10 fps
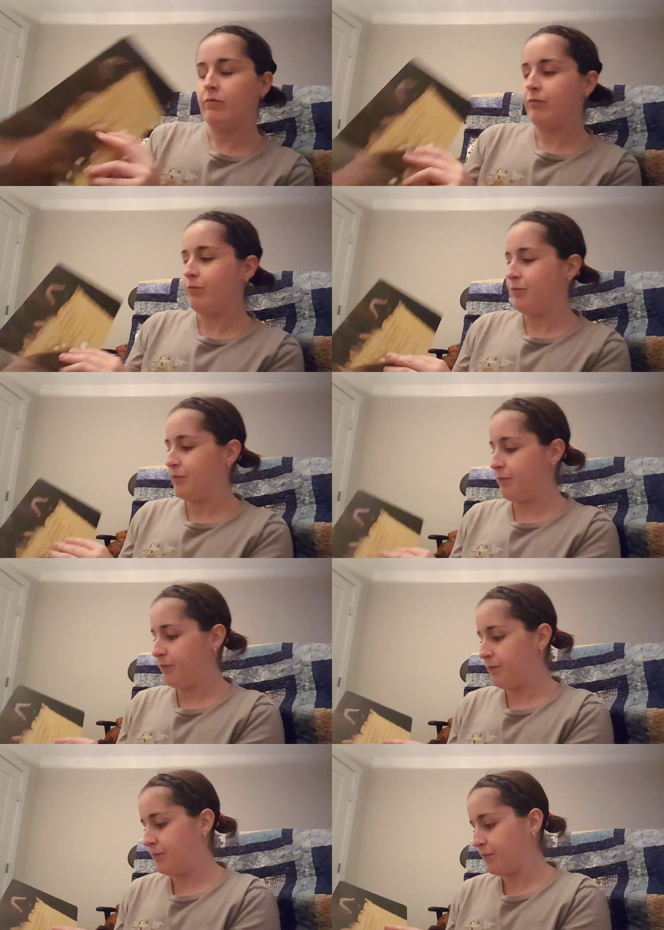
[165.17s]

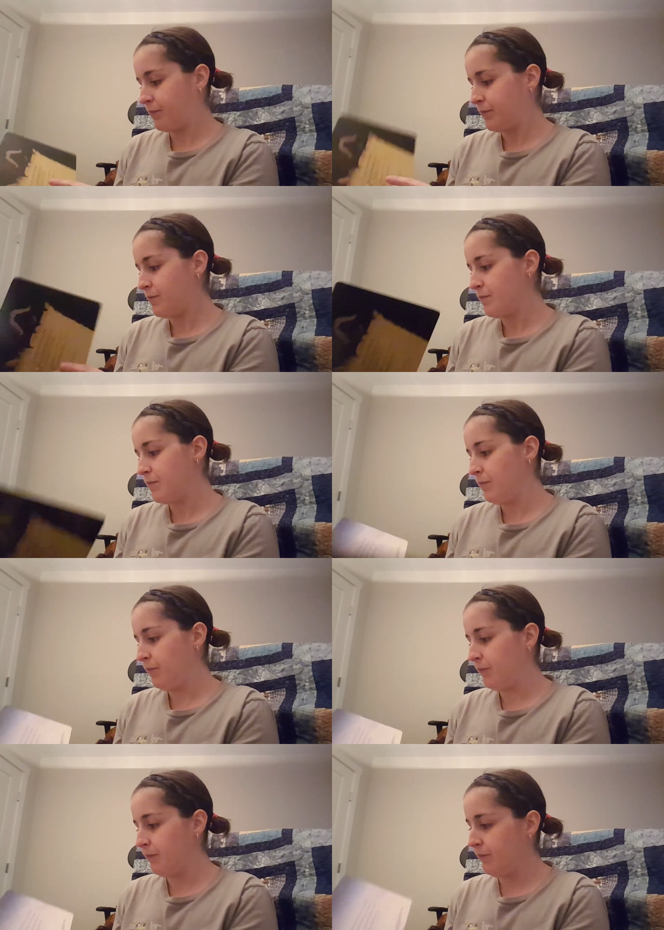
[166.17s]

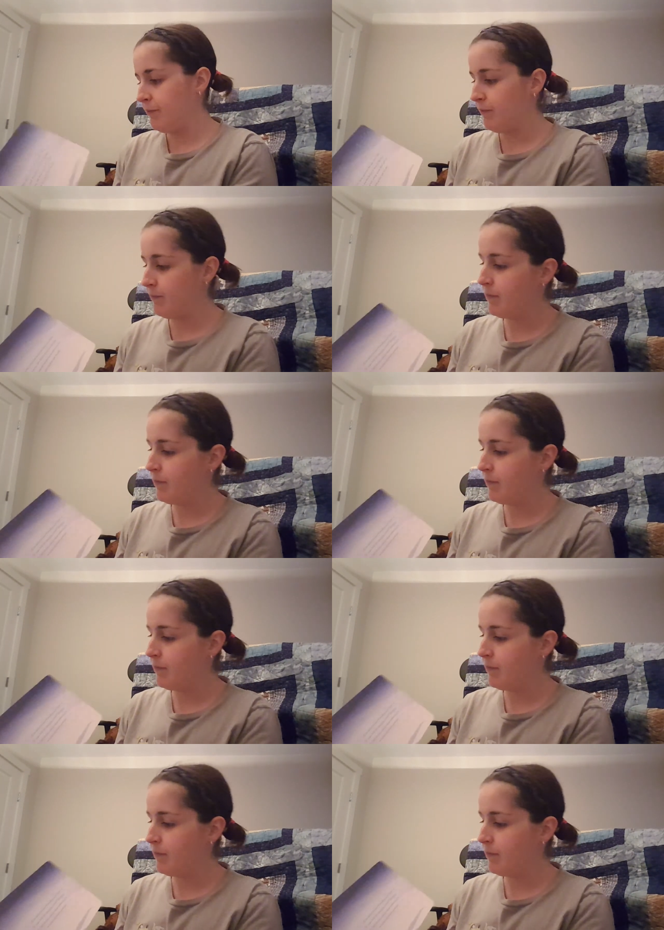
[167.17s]
(silence)